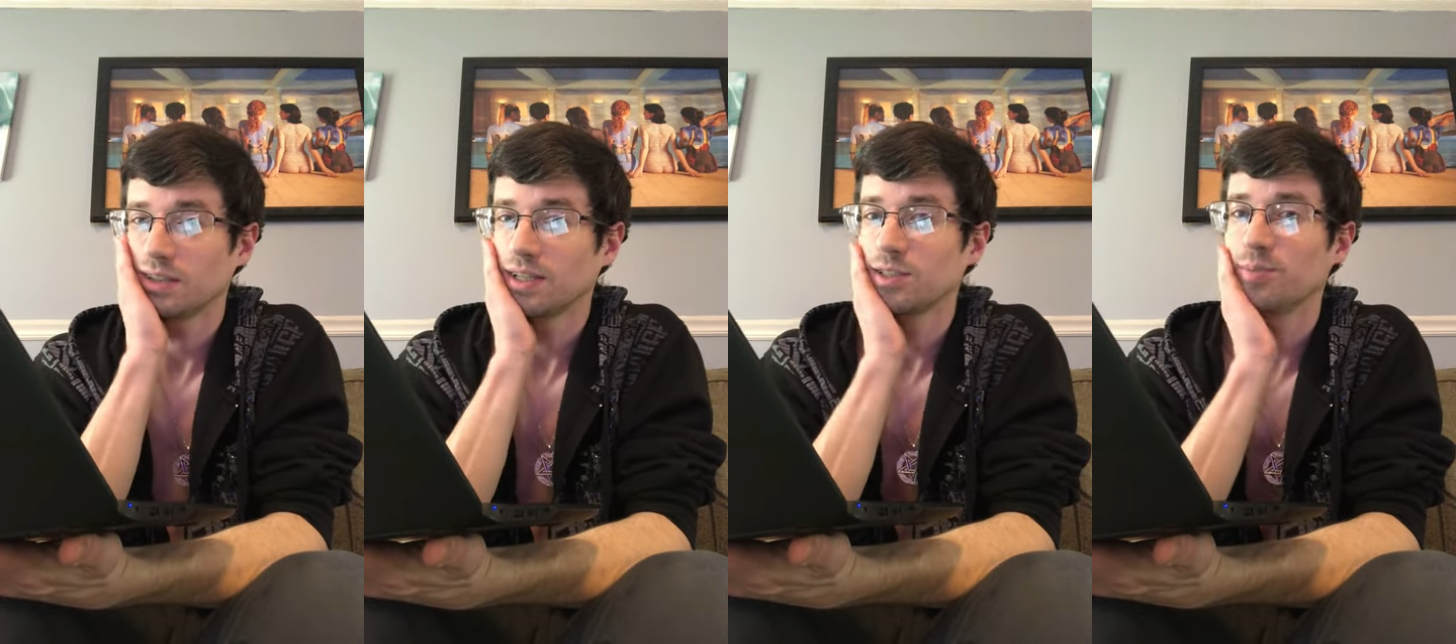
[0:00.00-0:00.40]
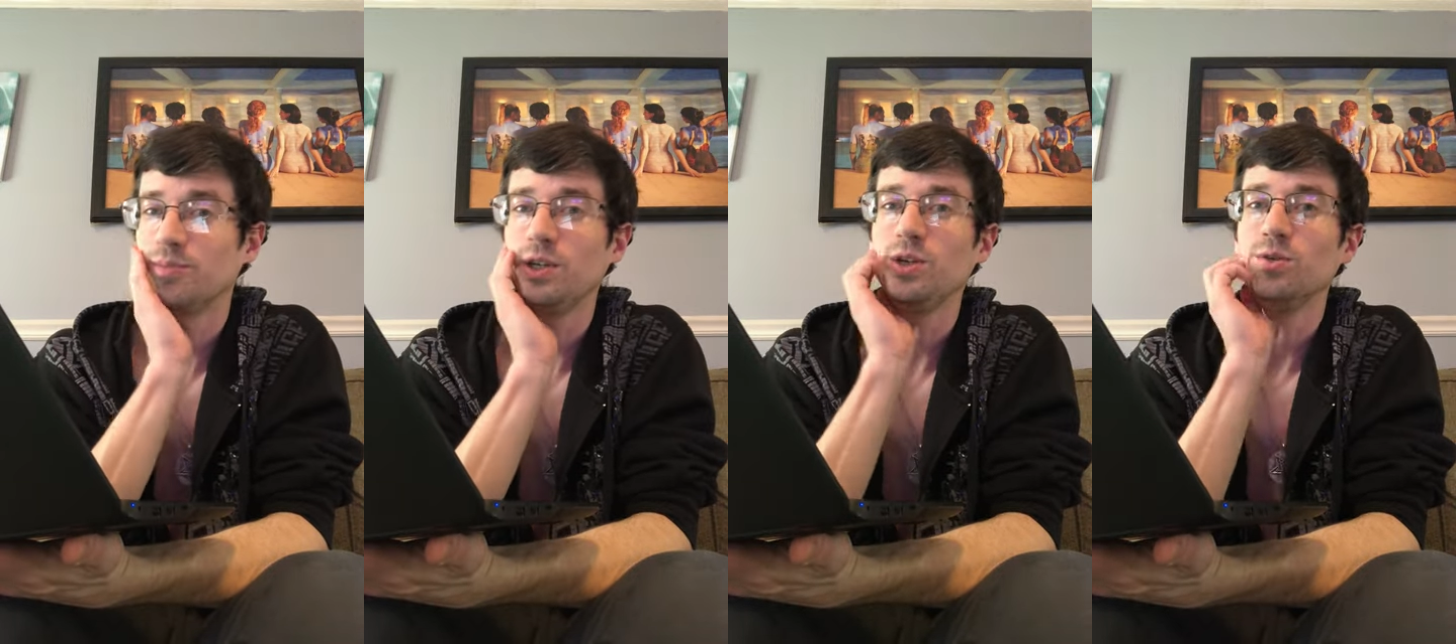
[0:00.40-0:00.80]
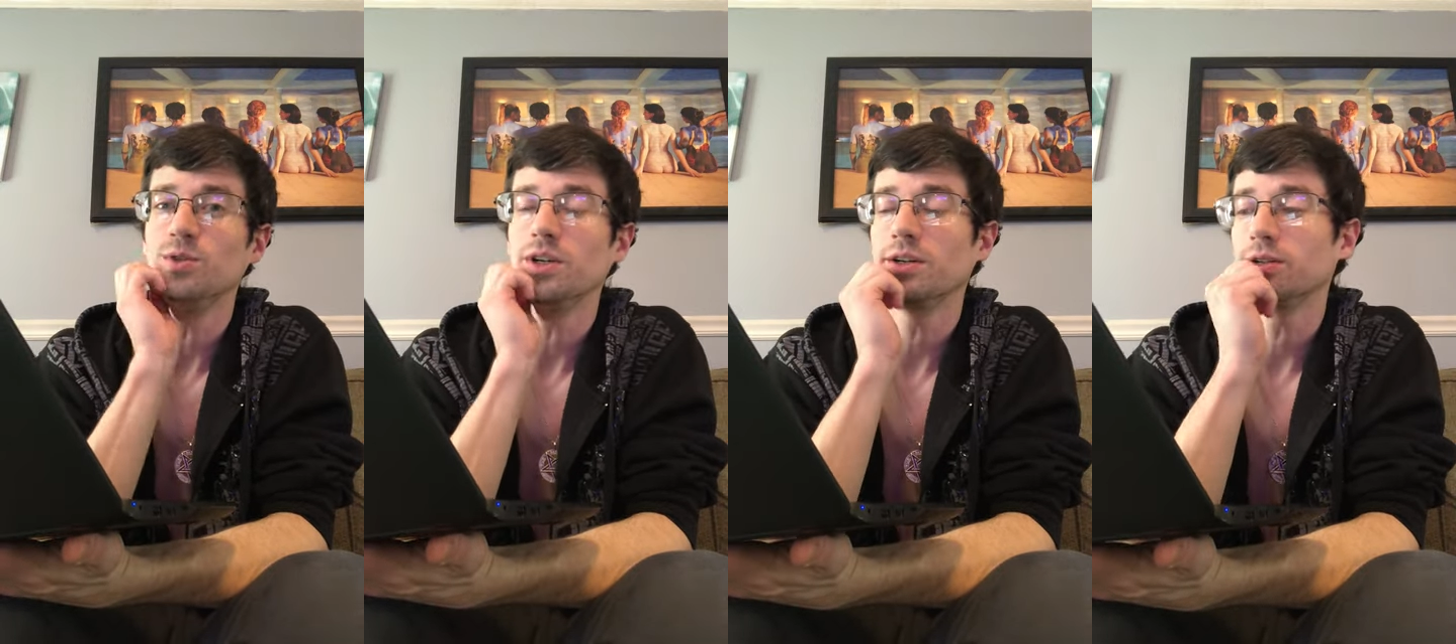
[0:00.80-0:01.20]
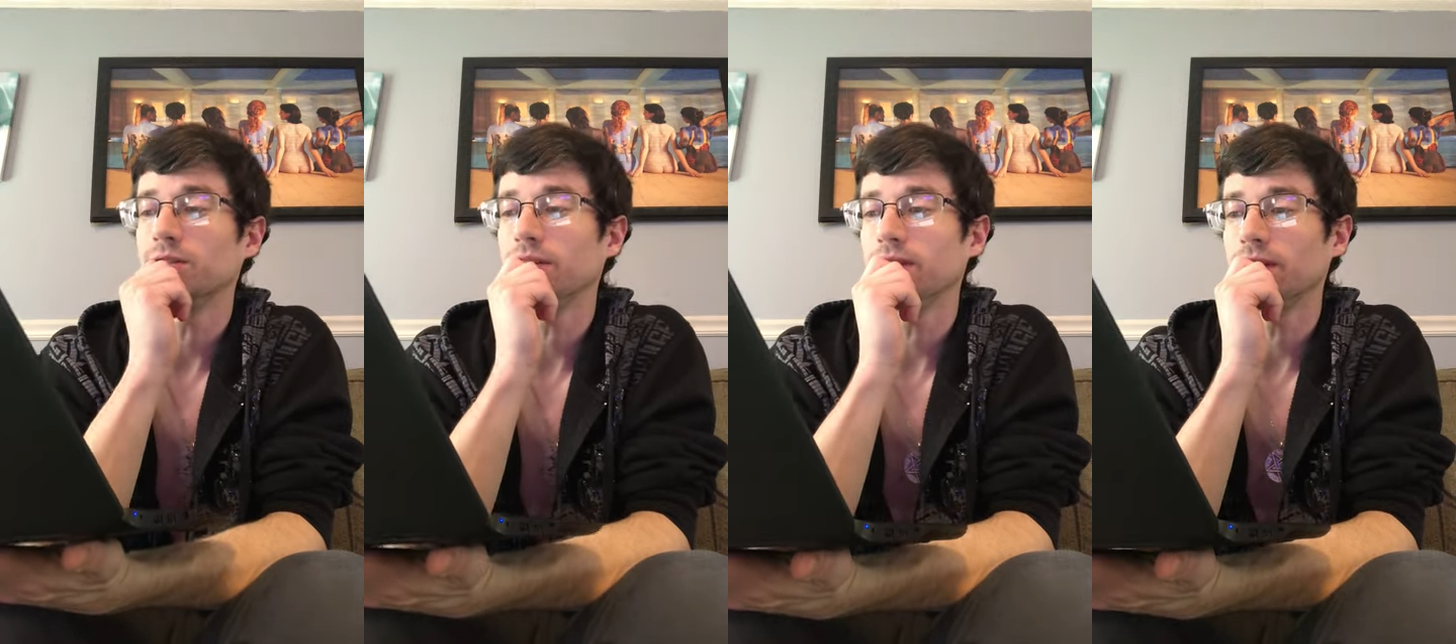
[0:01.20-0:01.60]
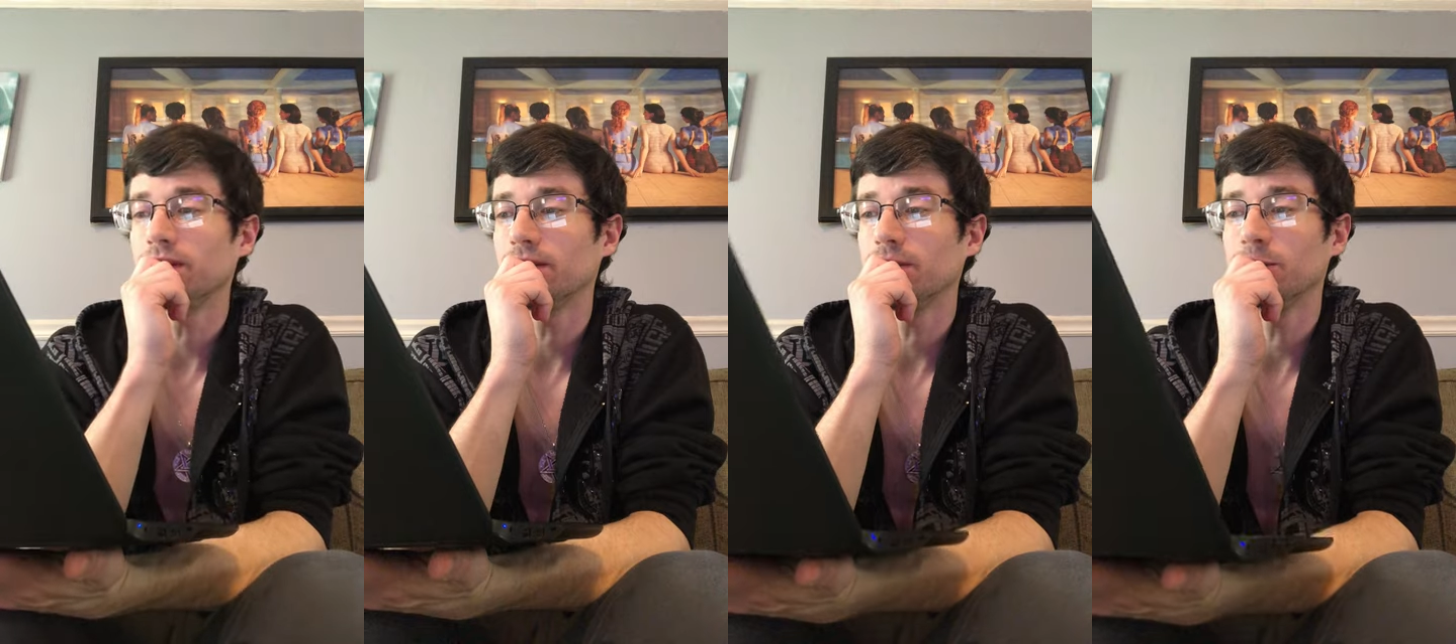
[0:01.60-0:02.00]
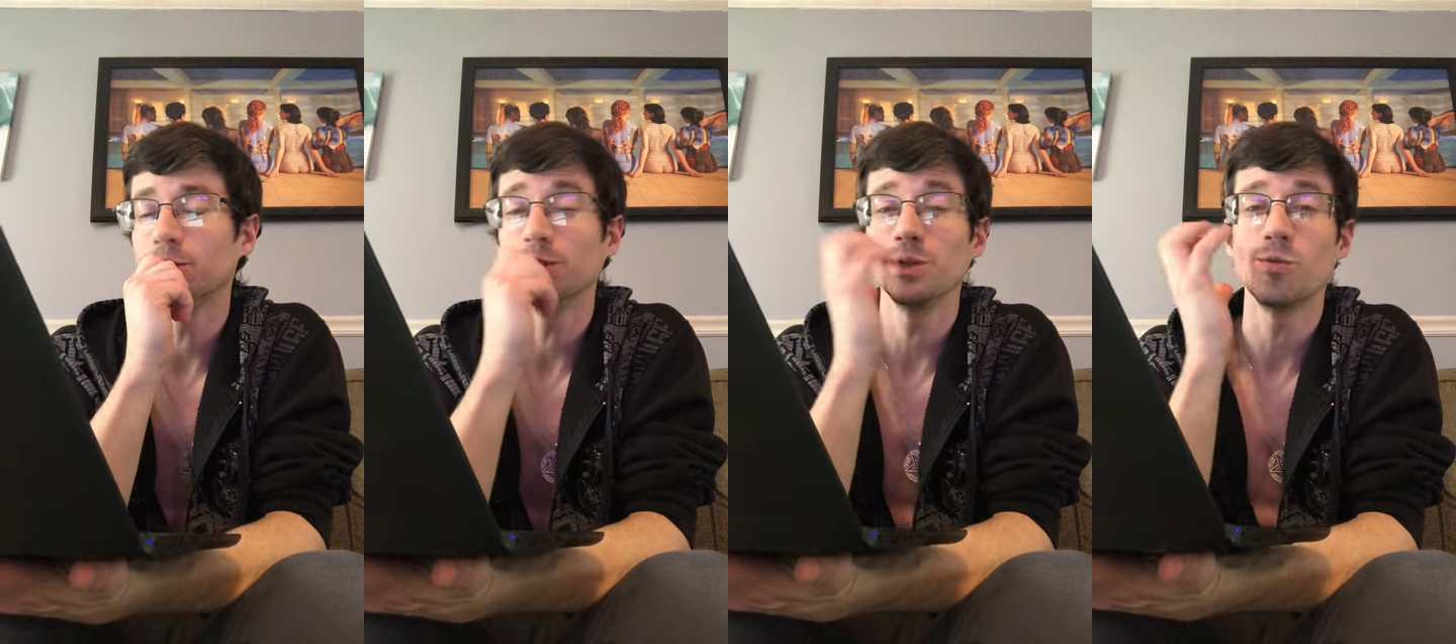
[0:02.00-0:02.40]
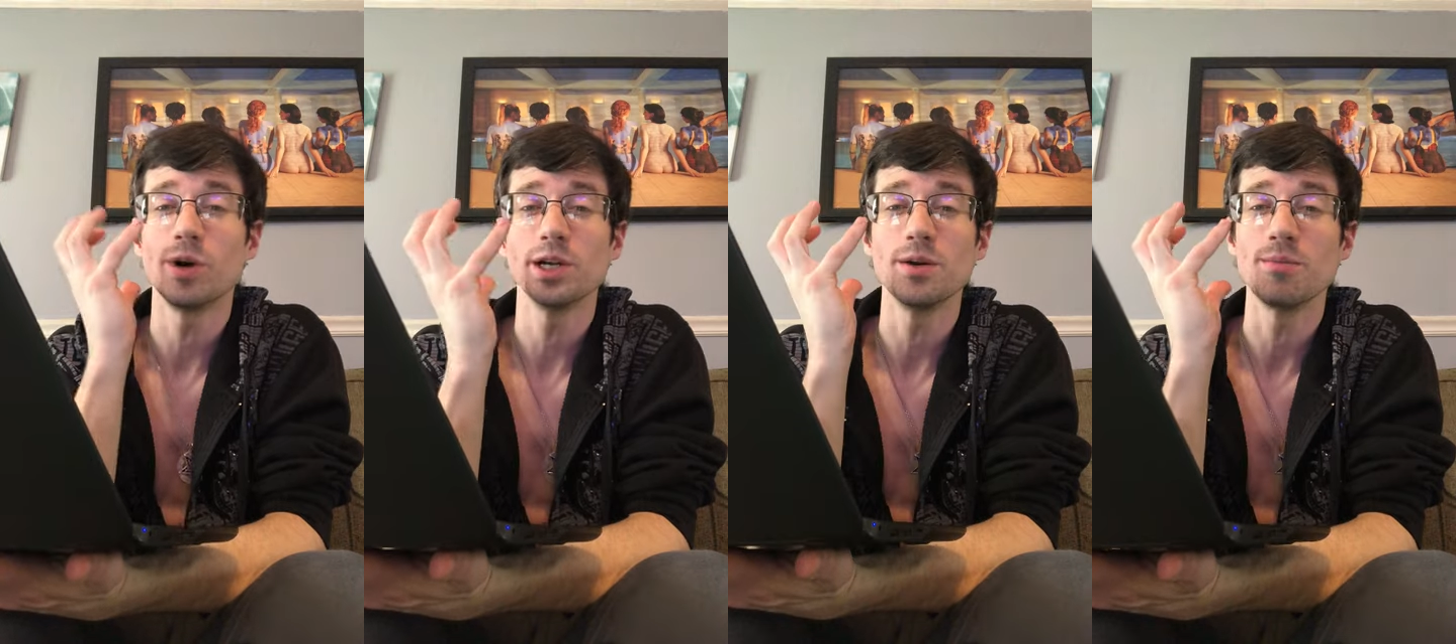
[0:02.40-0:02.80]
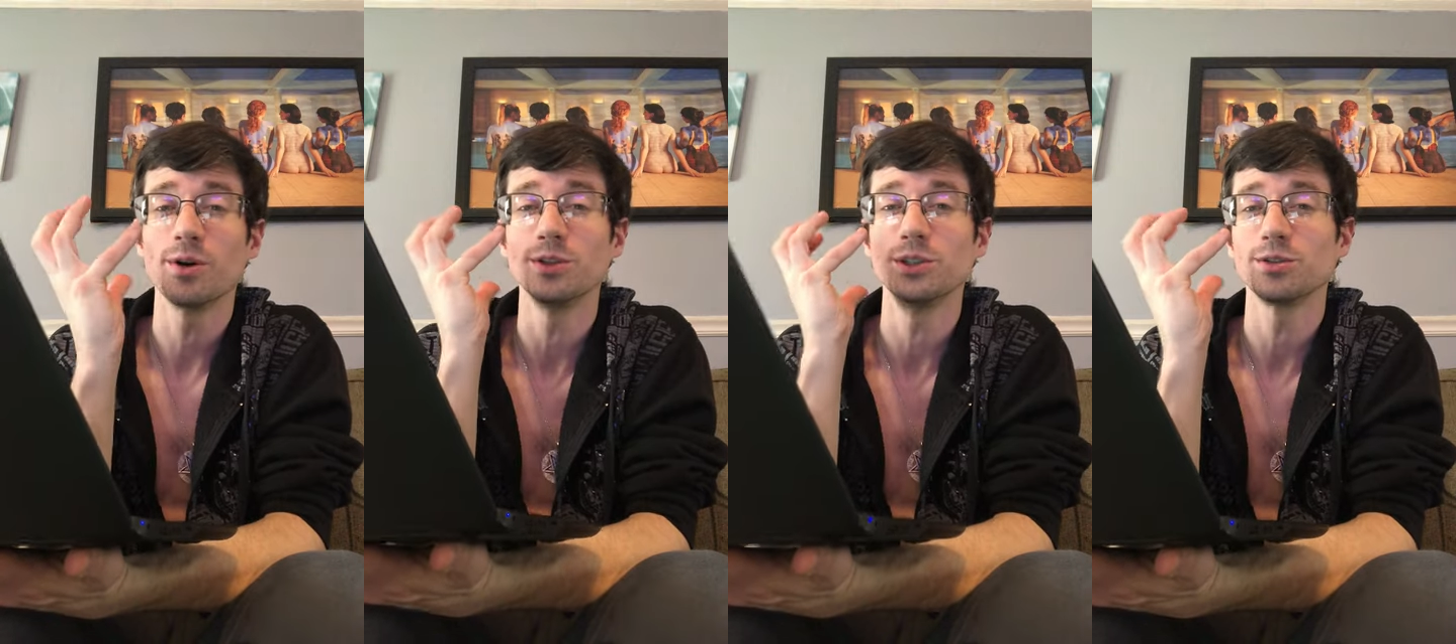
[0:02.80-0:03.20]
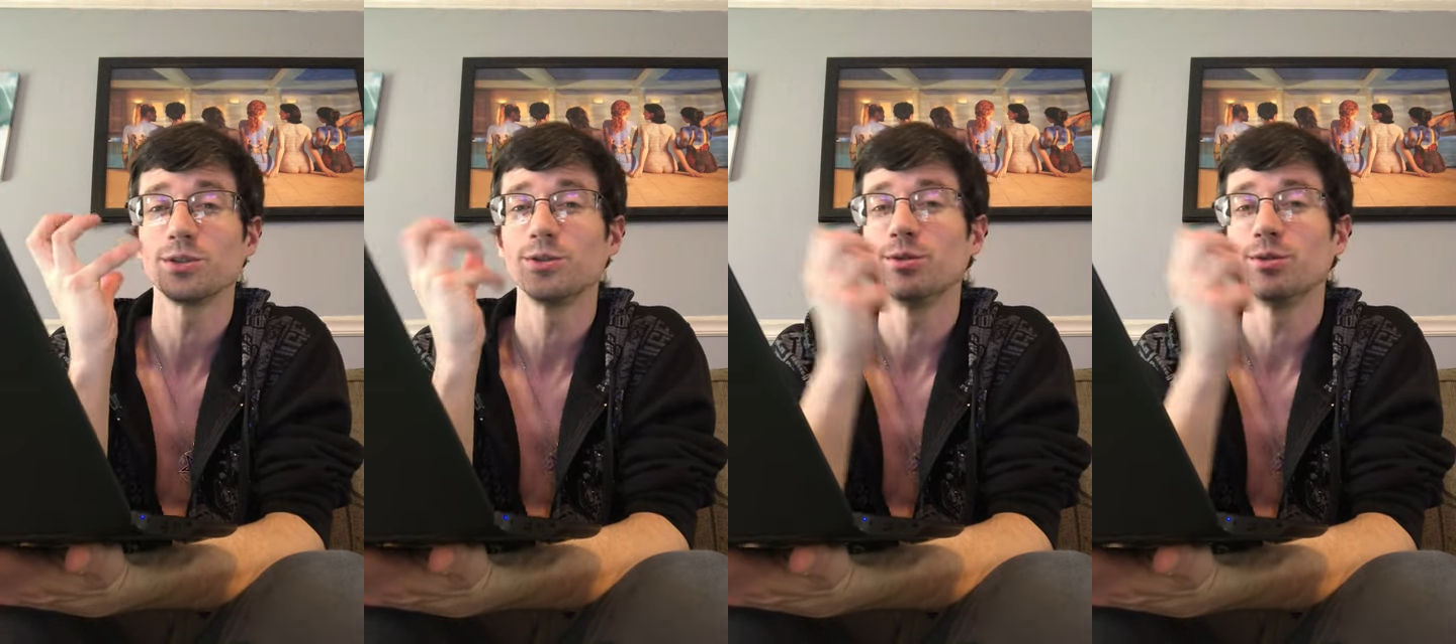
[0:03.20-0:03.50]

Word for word: that's a huge undertaking if you're really wanting to merge your soul